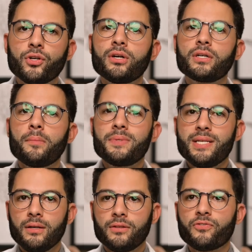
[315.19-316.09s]
her gums
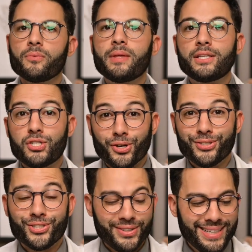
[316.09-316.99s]
healed from that
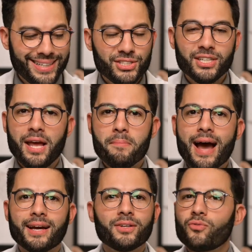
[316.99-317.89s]
surgery, she came
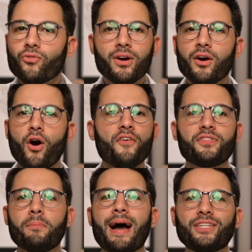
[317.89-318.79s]
back and off
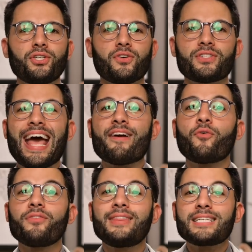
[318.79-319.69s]
the bat, she goes,
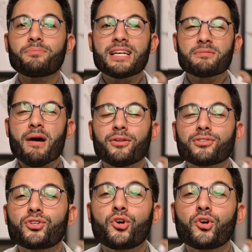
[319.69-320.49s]
everyone thinks my smile is